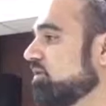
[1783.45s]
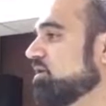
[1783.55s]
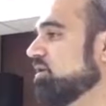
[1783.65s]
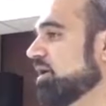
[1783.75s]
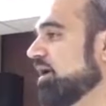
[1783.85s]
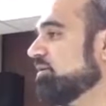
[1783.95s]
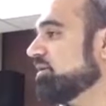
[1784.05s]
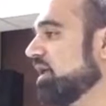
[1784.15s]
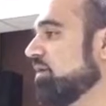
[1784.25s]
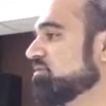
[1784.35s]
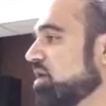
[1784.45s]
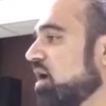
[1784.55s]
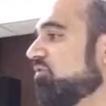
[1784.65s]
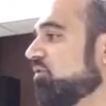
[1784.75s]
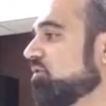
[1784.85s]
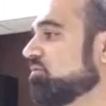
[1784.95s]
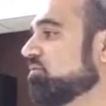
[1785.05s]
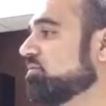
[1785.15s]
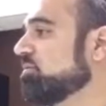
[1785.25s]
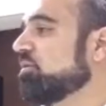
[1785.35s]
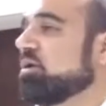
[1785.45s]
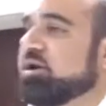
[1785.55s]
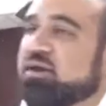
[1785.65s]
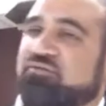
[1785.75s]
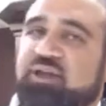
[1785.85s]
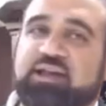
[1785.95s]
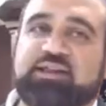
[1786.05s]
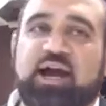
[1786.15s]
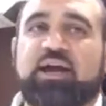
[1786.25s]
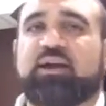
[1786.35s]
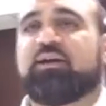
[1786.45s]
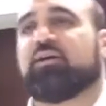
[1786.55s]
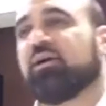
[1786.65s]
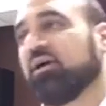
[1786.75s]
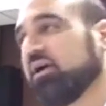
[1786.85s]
Okay, today was awful. I got a flat tire.